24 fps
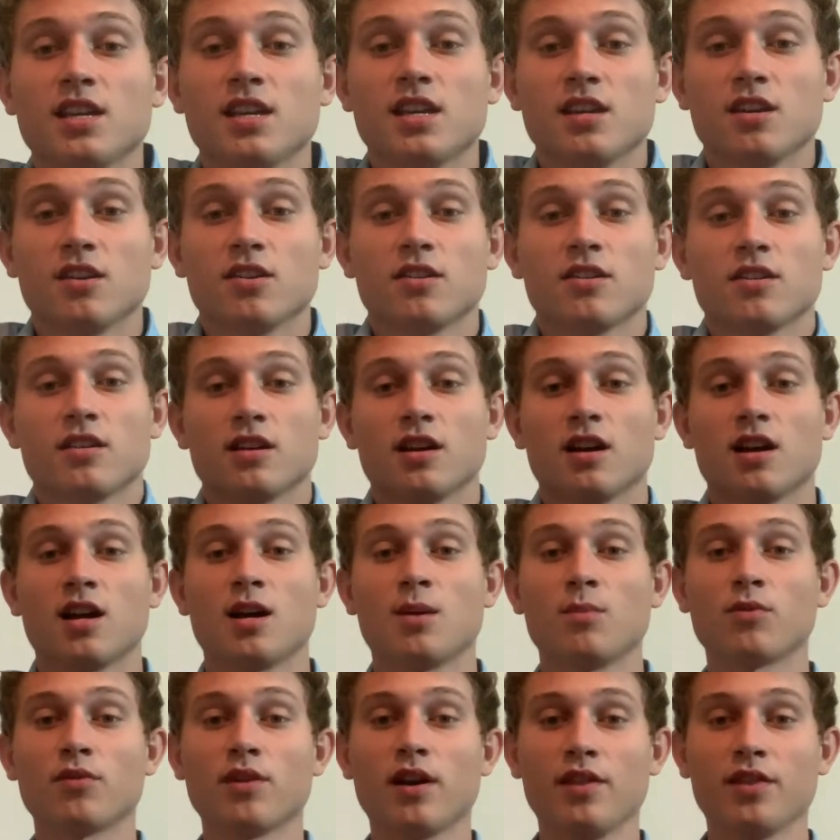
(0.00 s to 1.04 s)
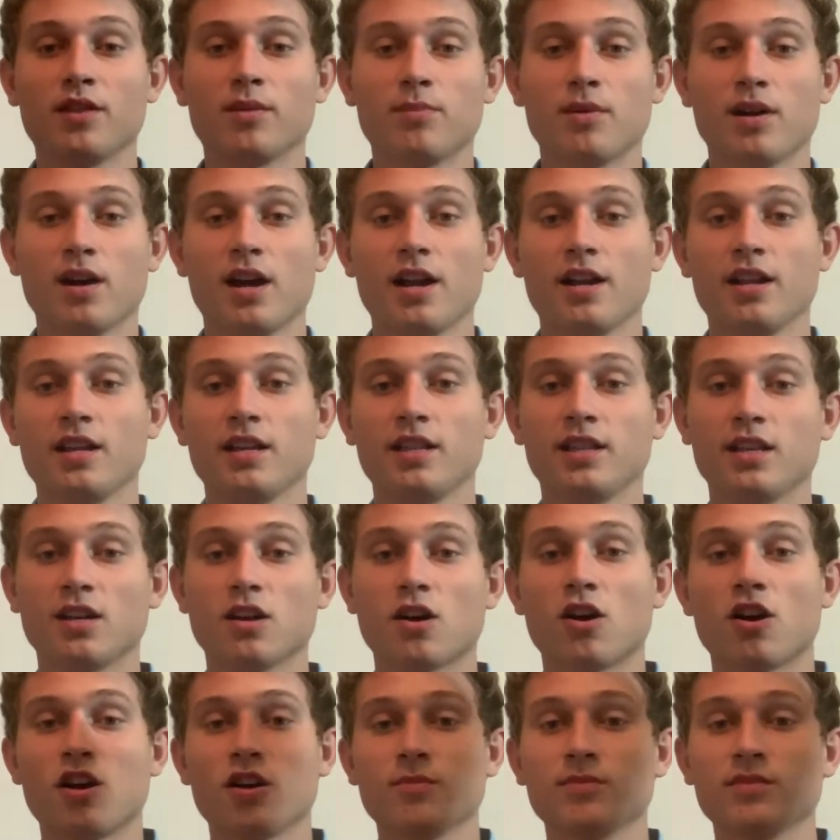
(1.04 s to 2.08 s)
here um, around the body and the
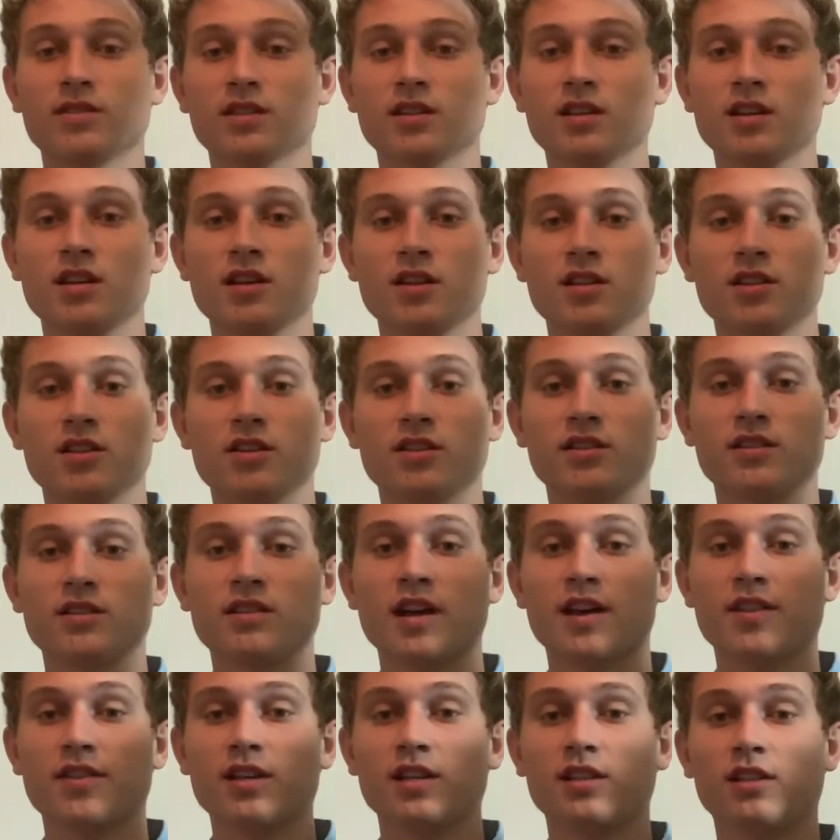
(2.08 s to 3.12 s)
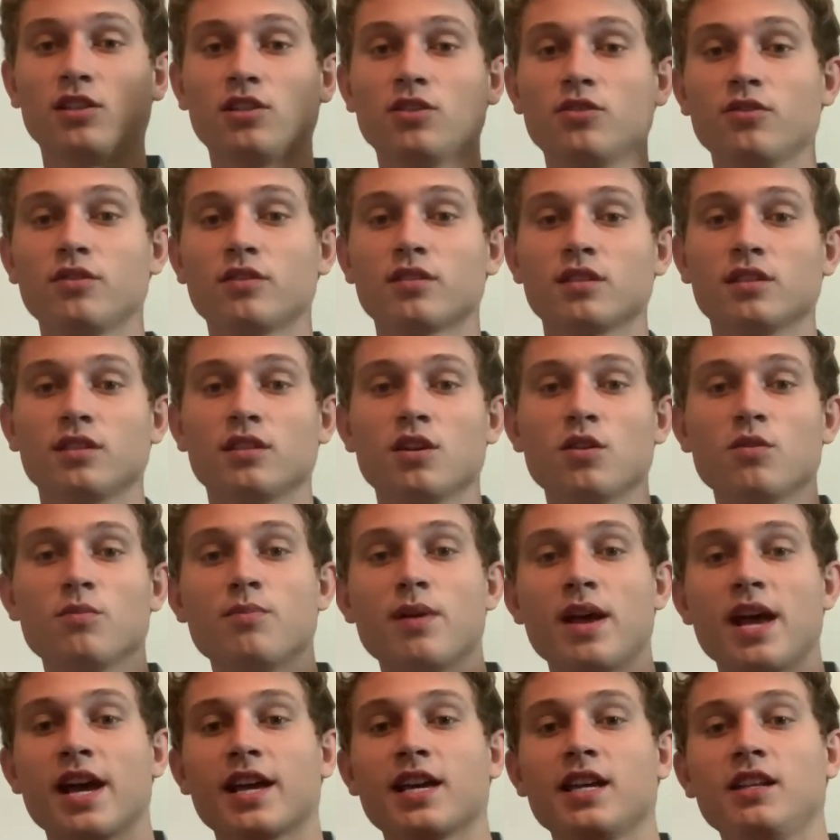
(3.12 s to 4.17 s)
arms, there's nothing loose and no
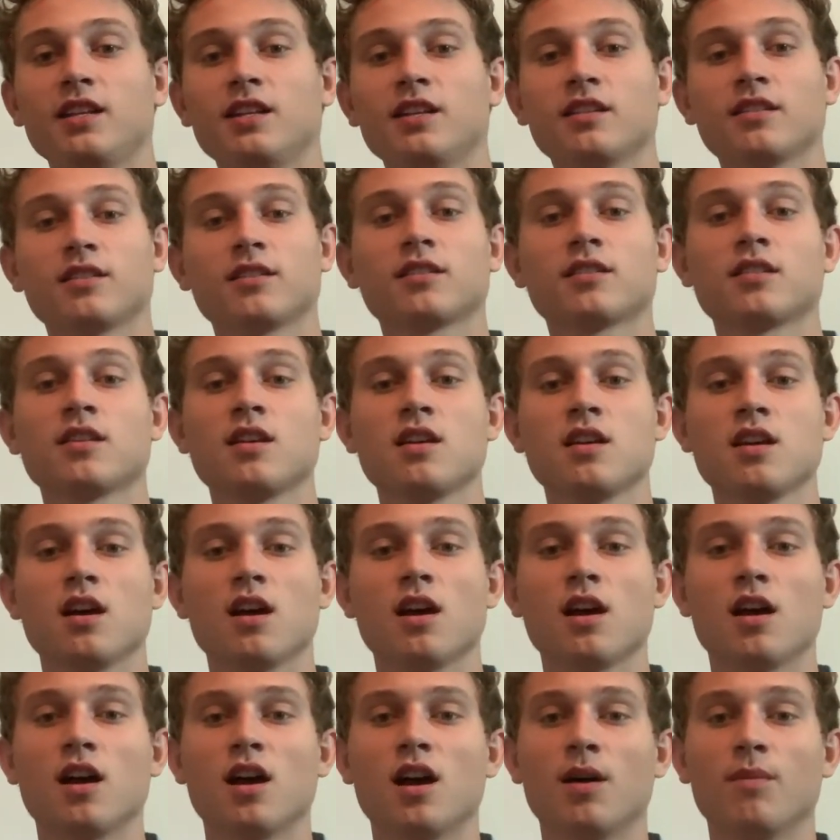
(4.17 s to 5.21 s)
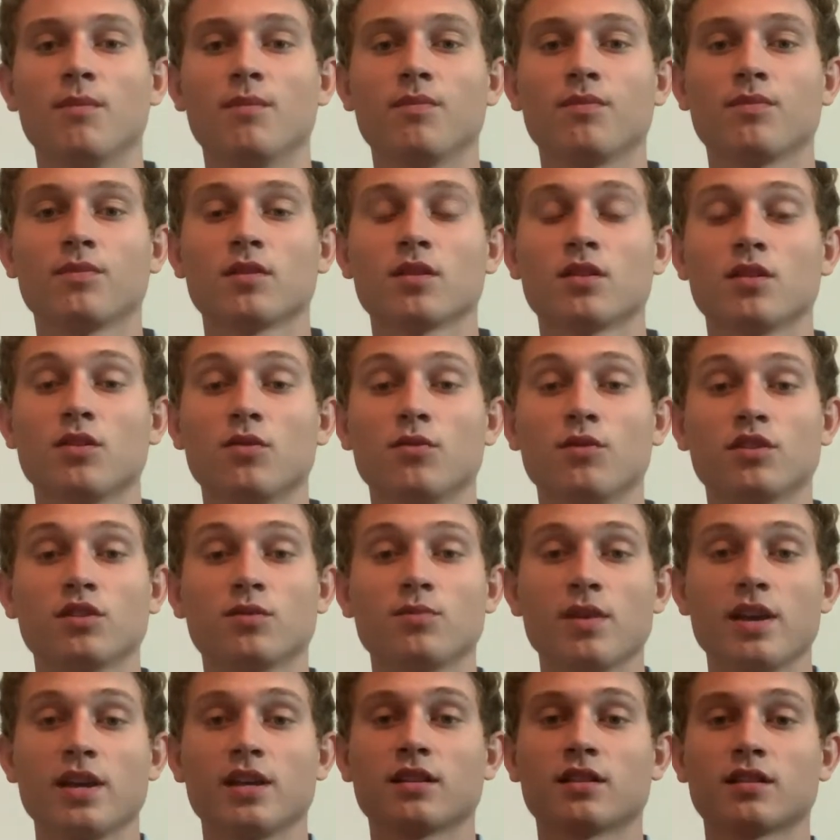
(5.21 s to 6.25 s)
bagginess, um, which
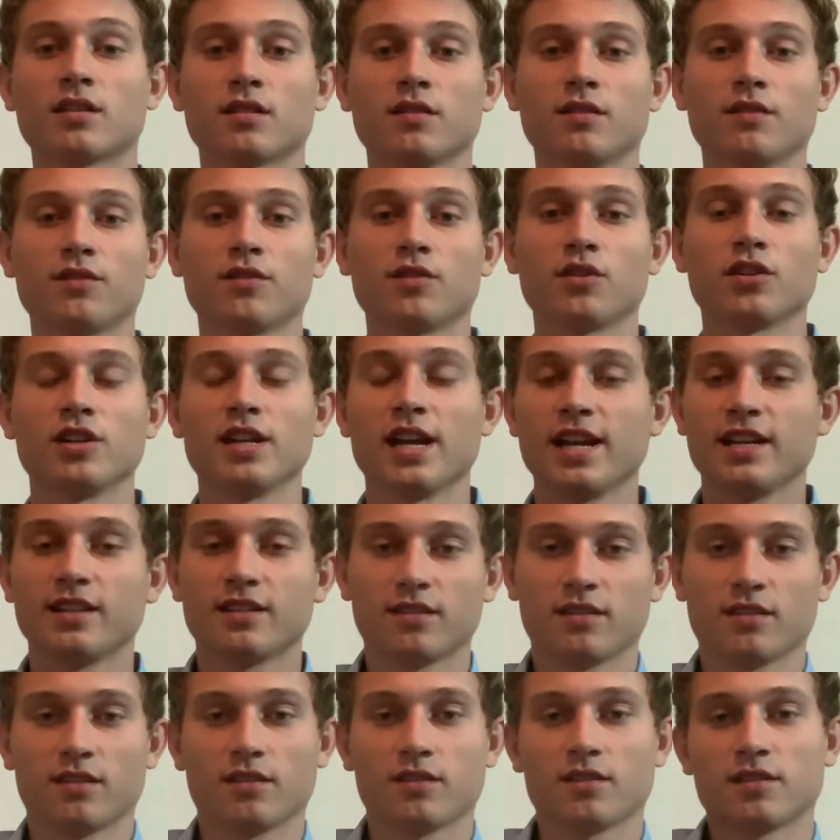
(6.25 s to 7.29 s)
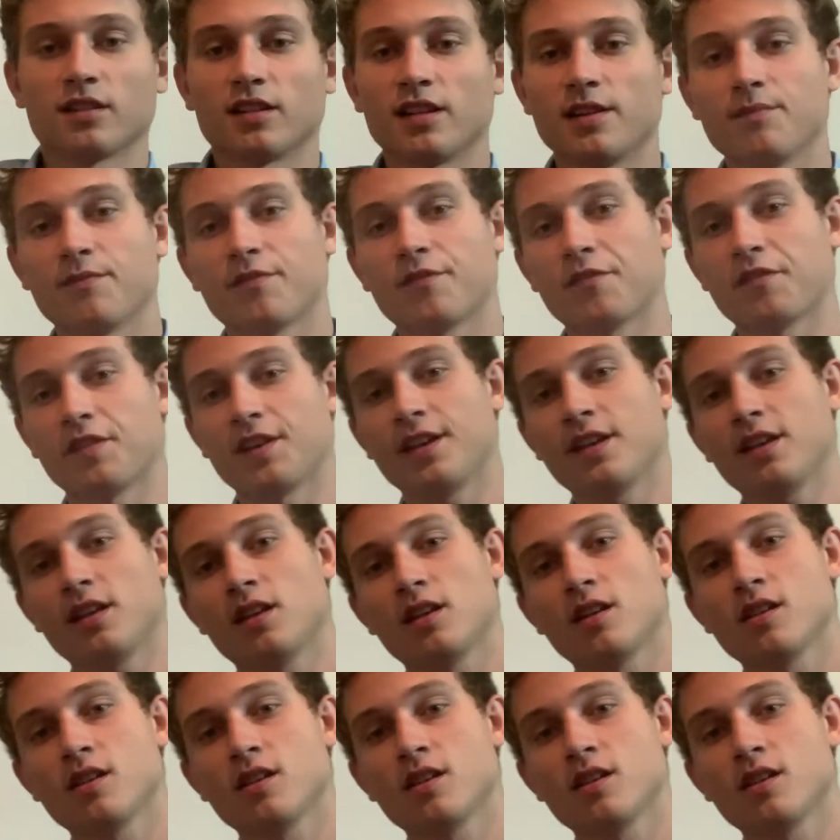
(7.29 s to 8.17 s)
makes for a nice slim fit